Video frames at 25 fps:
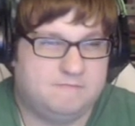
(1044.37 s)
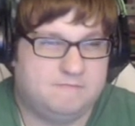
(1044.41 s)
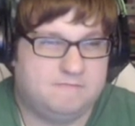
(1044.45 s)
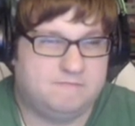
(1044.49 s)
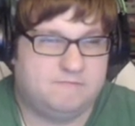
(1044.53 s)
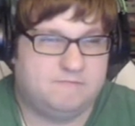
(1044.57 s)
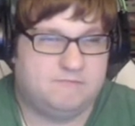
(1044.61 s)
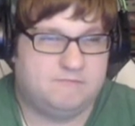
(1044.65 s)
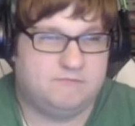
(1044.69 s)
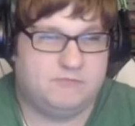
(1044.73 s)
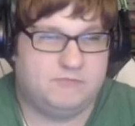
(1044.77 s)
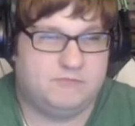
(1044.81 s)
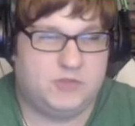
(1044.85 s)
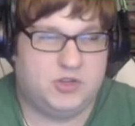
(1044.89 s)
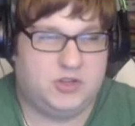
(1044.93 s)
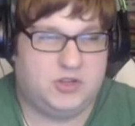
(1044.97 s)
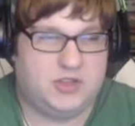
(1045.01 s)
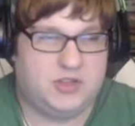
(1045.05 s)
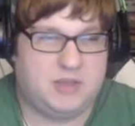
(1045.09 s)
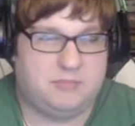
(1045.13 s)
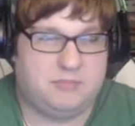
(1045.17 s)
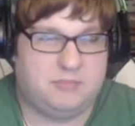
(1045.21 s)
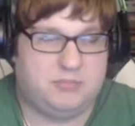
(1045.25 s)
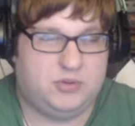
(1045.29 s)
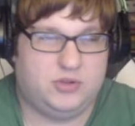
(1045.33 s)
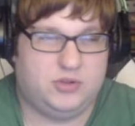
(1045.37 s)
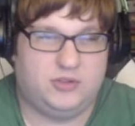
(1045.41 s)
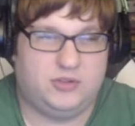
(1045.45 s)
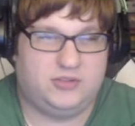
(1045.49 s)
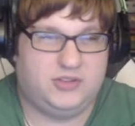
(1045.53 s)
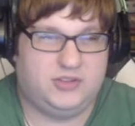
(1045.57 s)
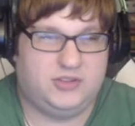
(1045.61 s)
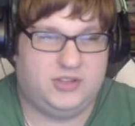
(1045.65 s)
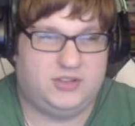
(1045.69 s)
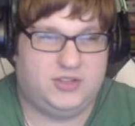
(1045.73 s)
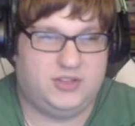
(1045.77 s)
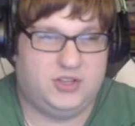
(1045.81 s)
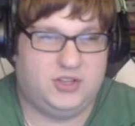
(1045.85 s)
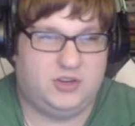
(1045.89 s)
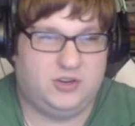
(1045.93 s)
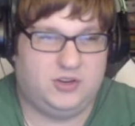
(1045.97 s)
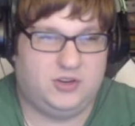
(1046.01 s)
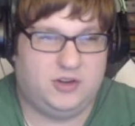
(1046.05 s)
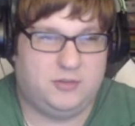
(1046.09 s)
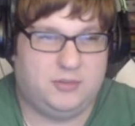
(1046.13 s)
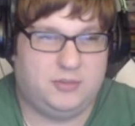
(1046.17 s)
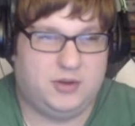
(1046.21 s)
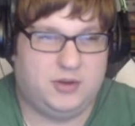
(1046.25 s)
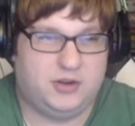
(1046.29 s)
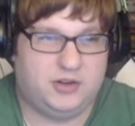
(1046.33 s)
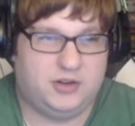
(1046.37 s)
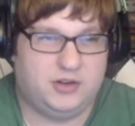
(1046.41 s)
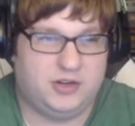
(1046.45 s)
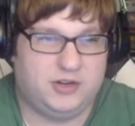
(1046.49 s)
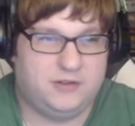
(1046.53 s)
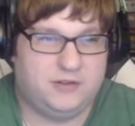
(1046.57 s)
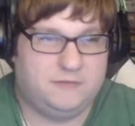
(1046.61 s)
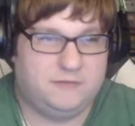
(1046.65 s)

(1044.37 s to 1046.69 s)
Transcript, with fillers: Hmm, look at that bullet seed tear it apart.